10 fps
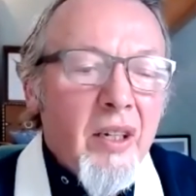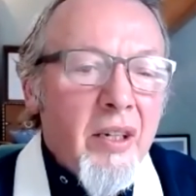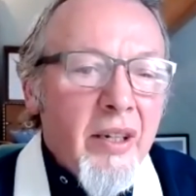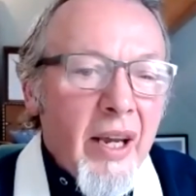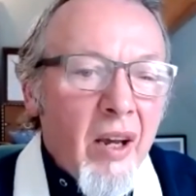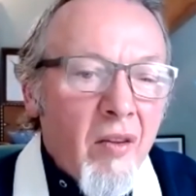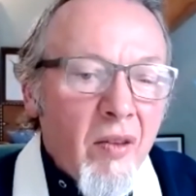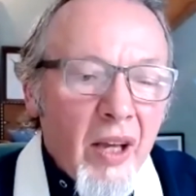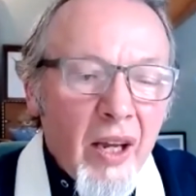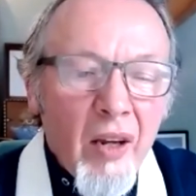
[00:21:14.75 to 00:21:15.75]
Now
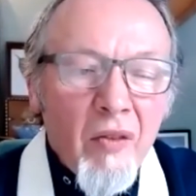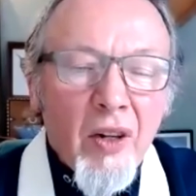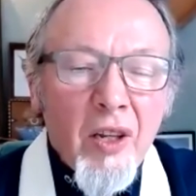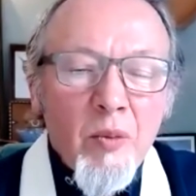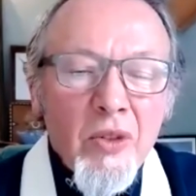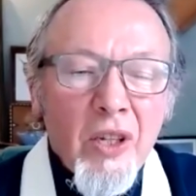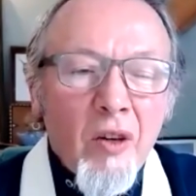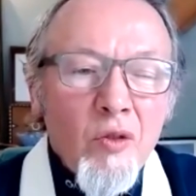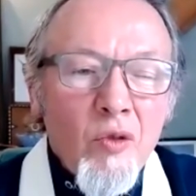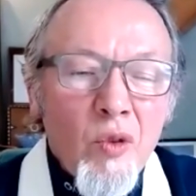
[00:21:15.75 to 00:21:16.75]
they find themselves
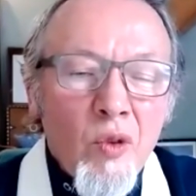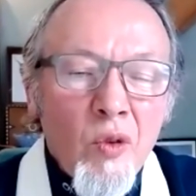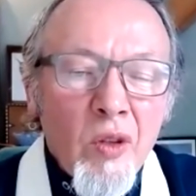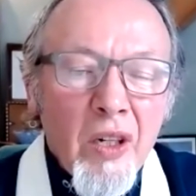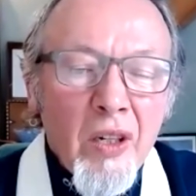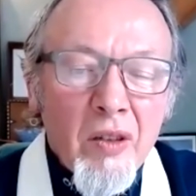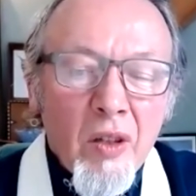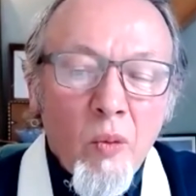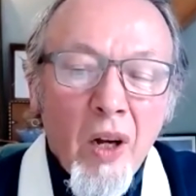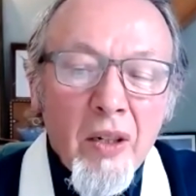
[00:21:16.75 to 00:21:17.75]
drawn into the
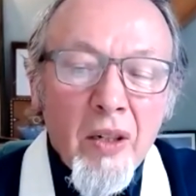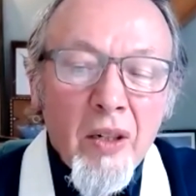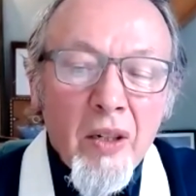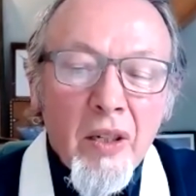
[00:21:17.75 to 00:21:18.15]
wonder